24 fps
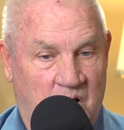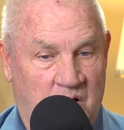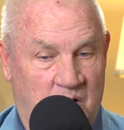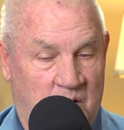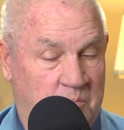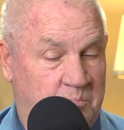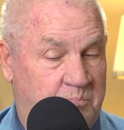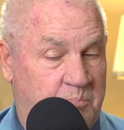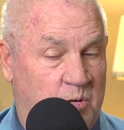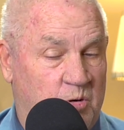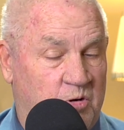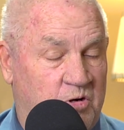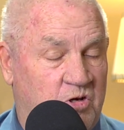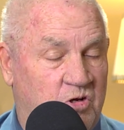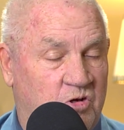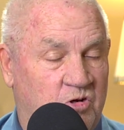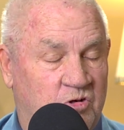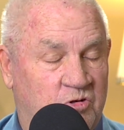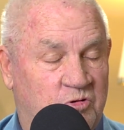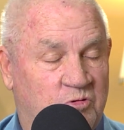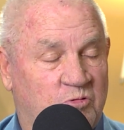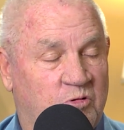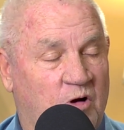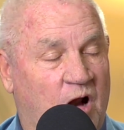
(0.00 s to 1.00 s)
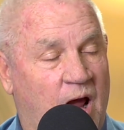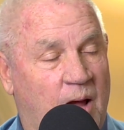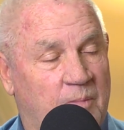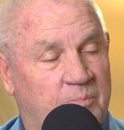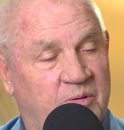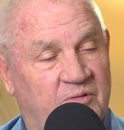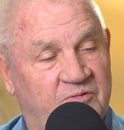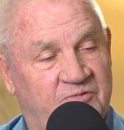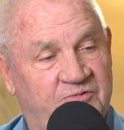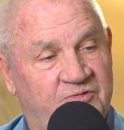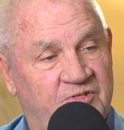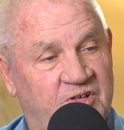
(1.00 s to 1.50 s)
a pretty good
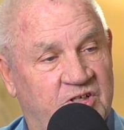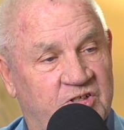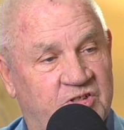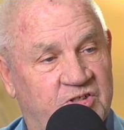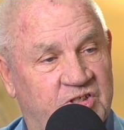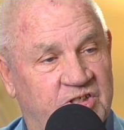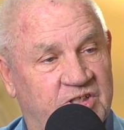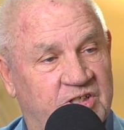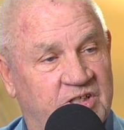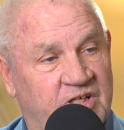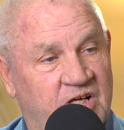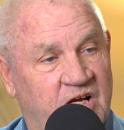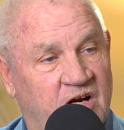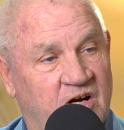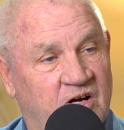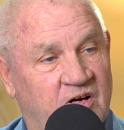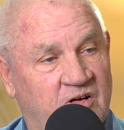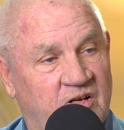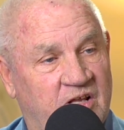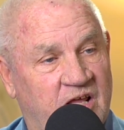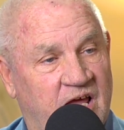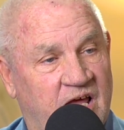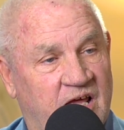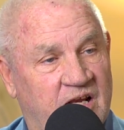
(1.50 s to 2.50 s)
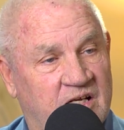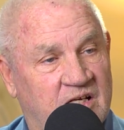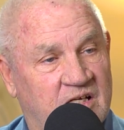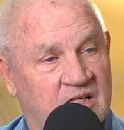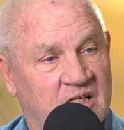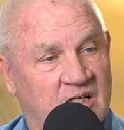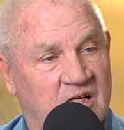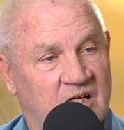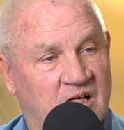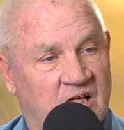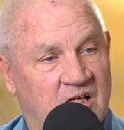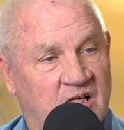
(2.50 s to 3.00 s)
crop of fish in there
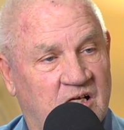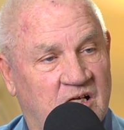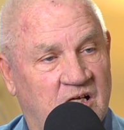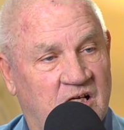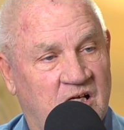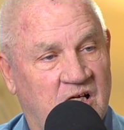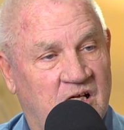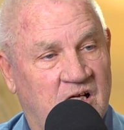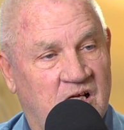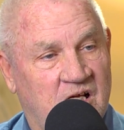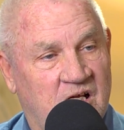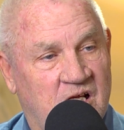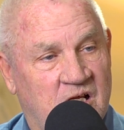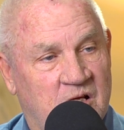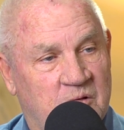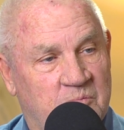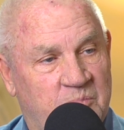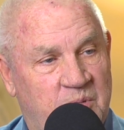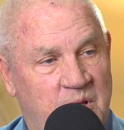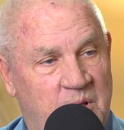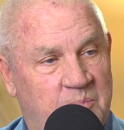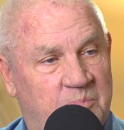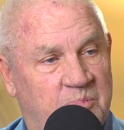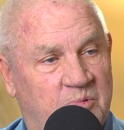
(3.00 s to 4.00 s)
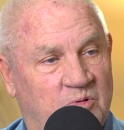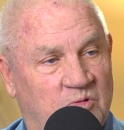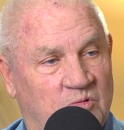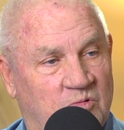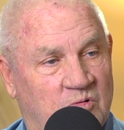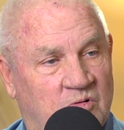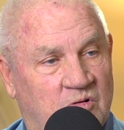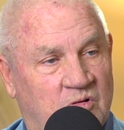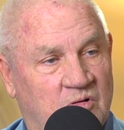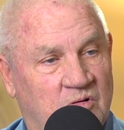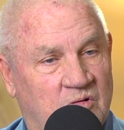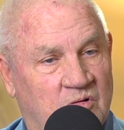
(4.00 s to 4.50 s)
that
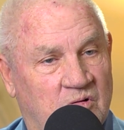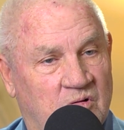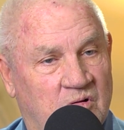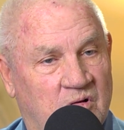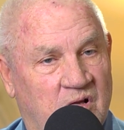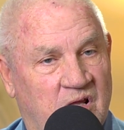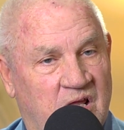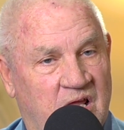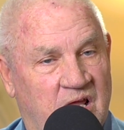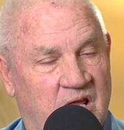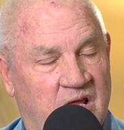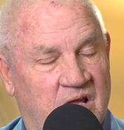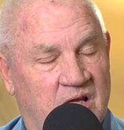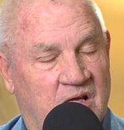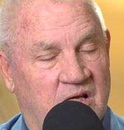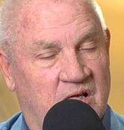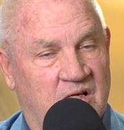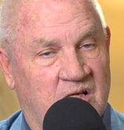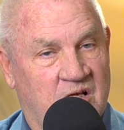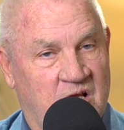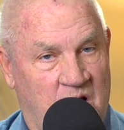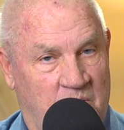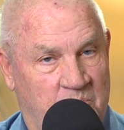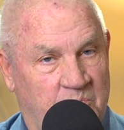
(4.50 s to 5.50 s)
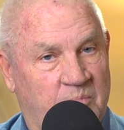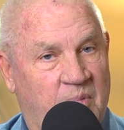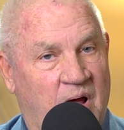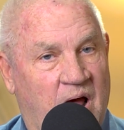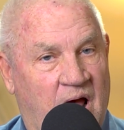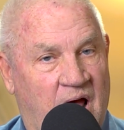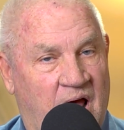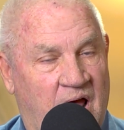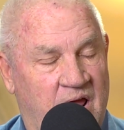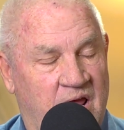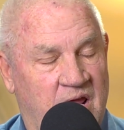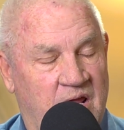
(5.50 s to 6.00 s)
people come
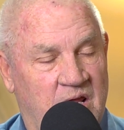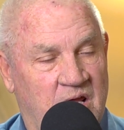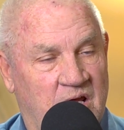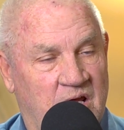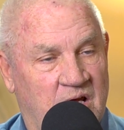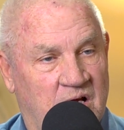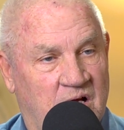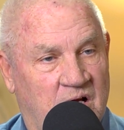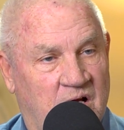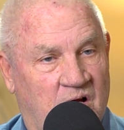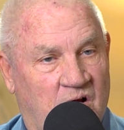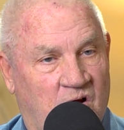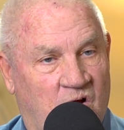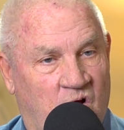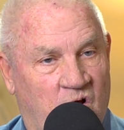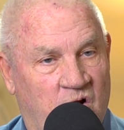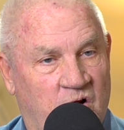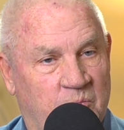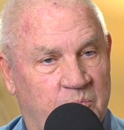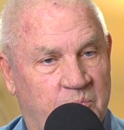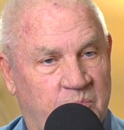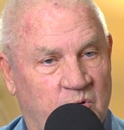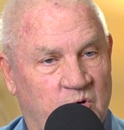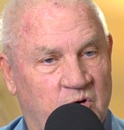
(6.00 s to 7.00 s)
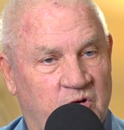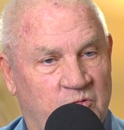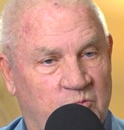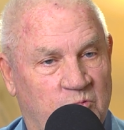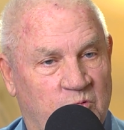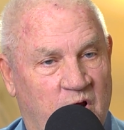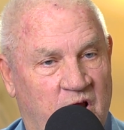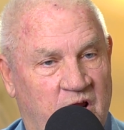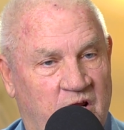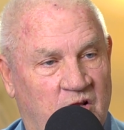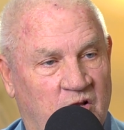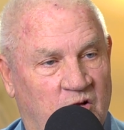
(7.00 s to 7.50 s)
by uh, on a pretty
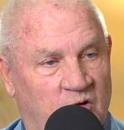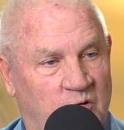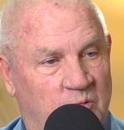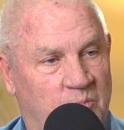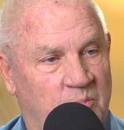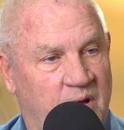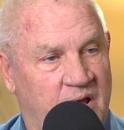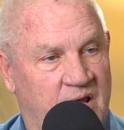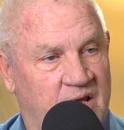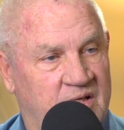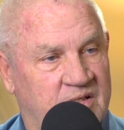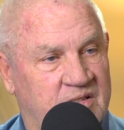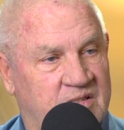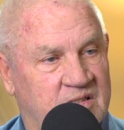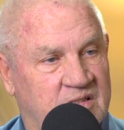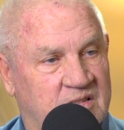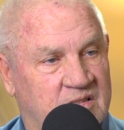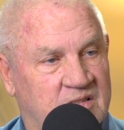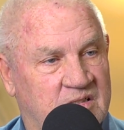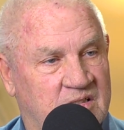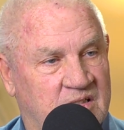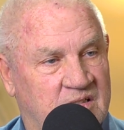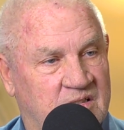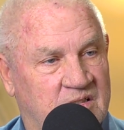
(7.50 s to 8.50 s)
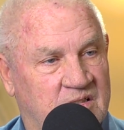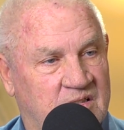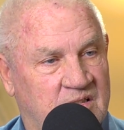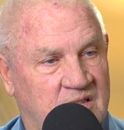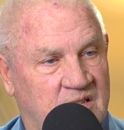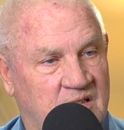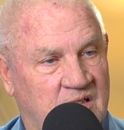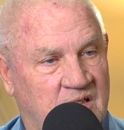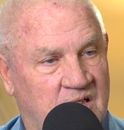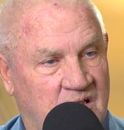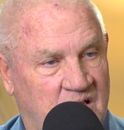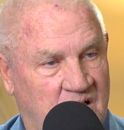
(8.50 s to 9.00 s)
regular basis and
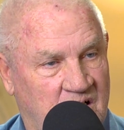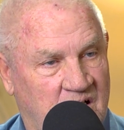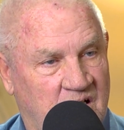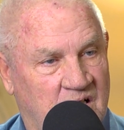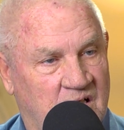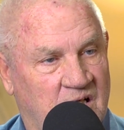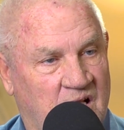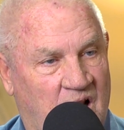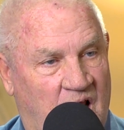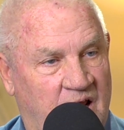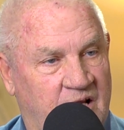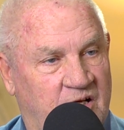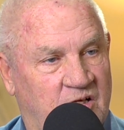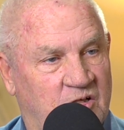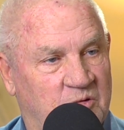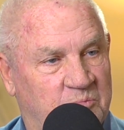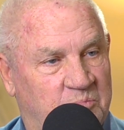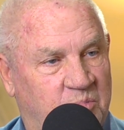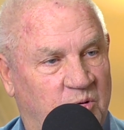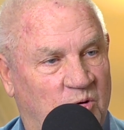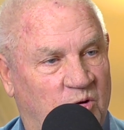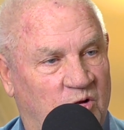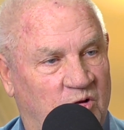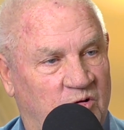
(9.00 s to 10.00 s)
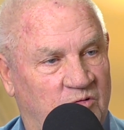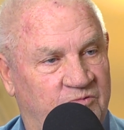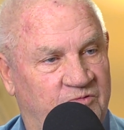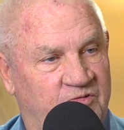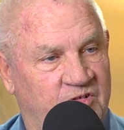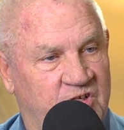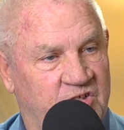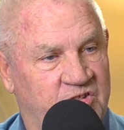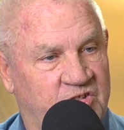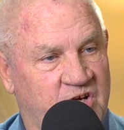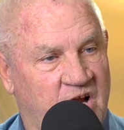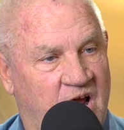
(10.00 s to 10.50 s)
like to pull a
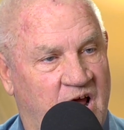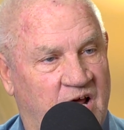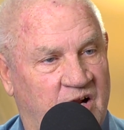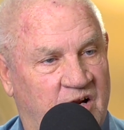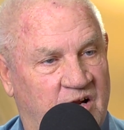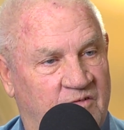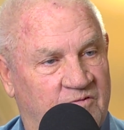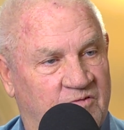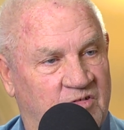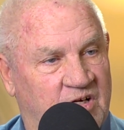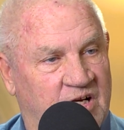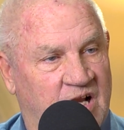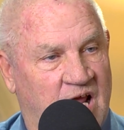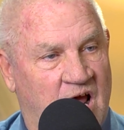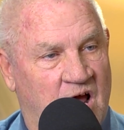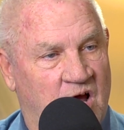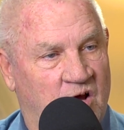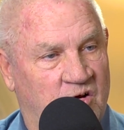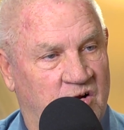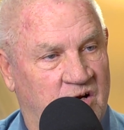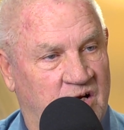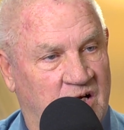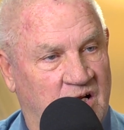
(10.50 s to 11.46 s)
fish out every now and